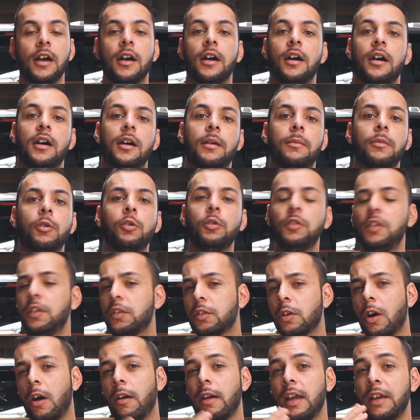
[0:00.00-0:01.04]
Husni's
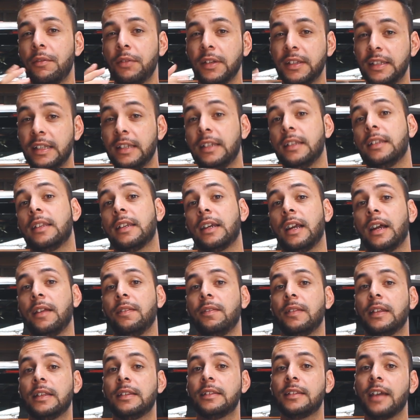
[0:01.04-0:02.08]
car however didn't
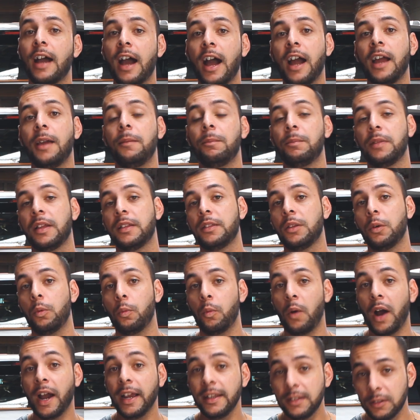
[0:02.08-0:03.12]
run the time that the
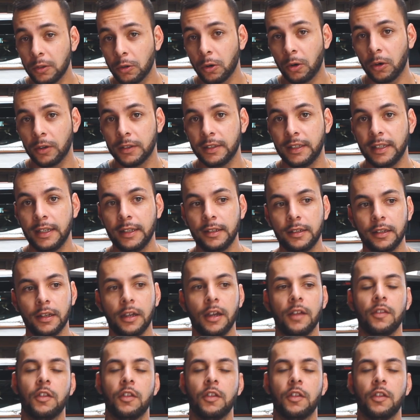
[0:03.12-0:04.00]
white car did.